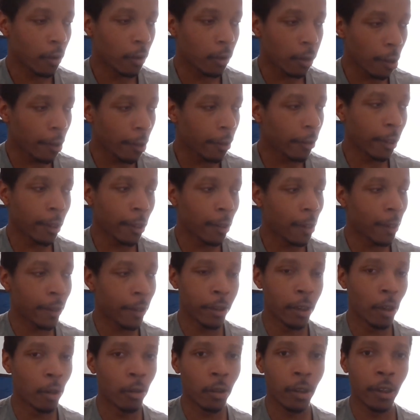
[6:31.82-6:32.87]
clearly,
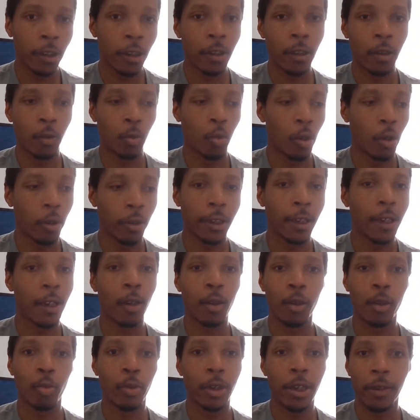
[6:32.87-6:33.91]
like yoga or working
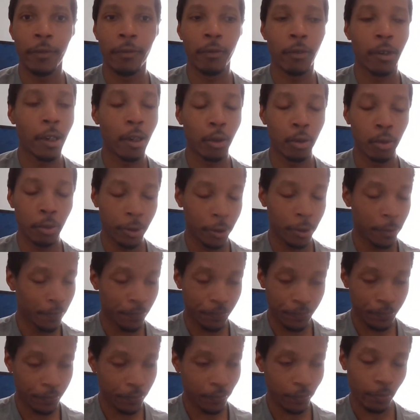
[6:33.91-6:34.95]
out or whatever else,
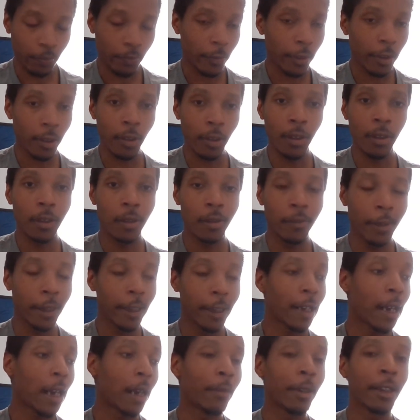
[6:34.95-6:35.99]
I
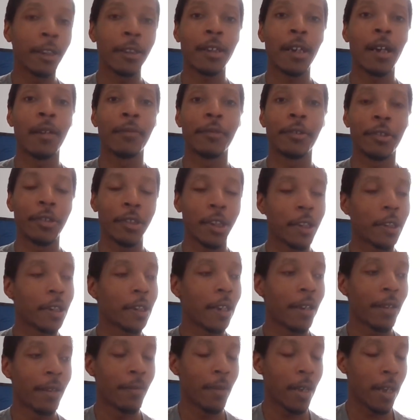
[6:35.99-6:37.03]
mean, how many times you
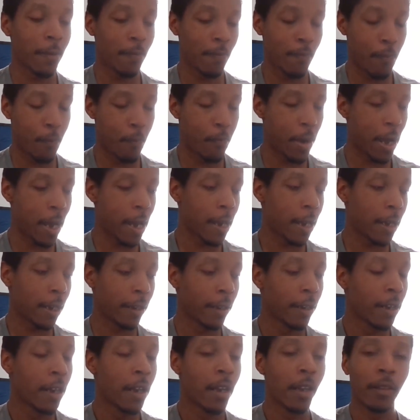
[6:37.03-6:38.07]
sit there and
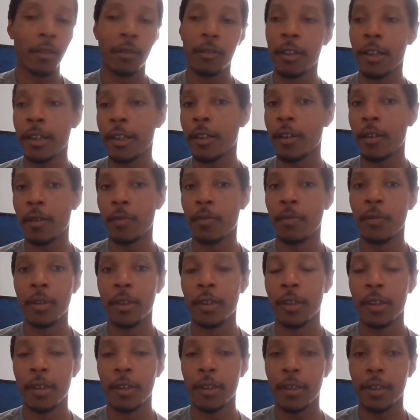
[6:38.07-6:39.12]
bang Liam,
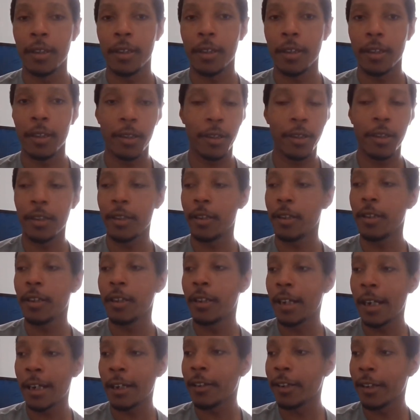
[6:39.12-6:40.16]

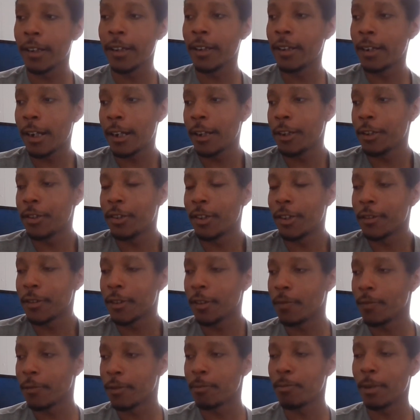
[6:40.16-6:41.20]
you're not going to get it out of your
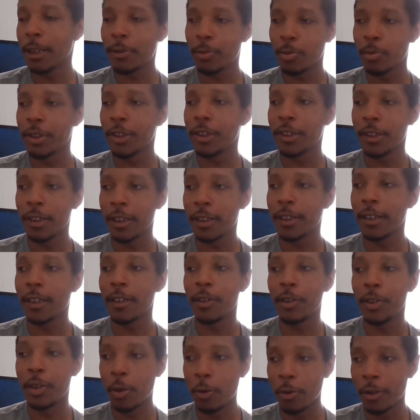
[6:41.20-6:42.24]
system, especially when you're sitting
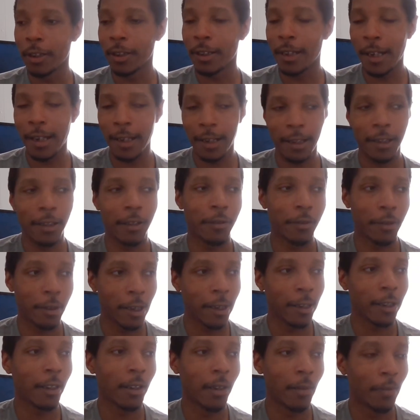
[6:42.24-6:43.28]
there doing that and you're
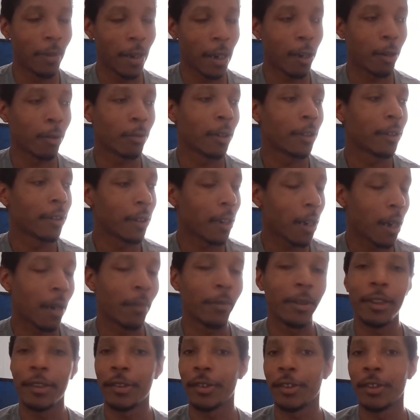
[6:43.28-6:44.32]
thinking about
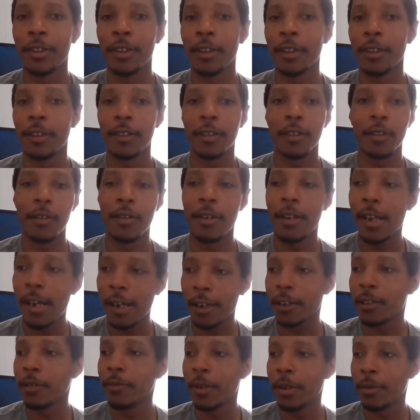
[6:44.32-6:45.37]
Thomas. You're
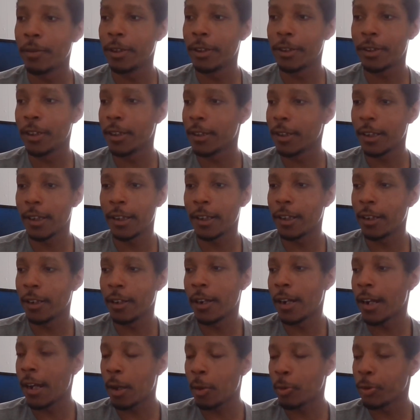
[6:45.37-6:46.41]
not going to be able to sit there and
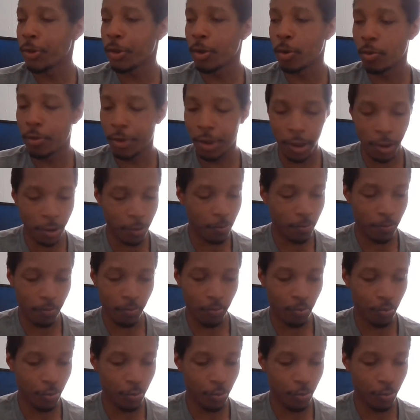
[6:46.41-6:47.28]
get it out. So just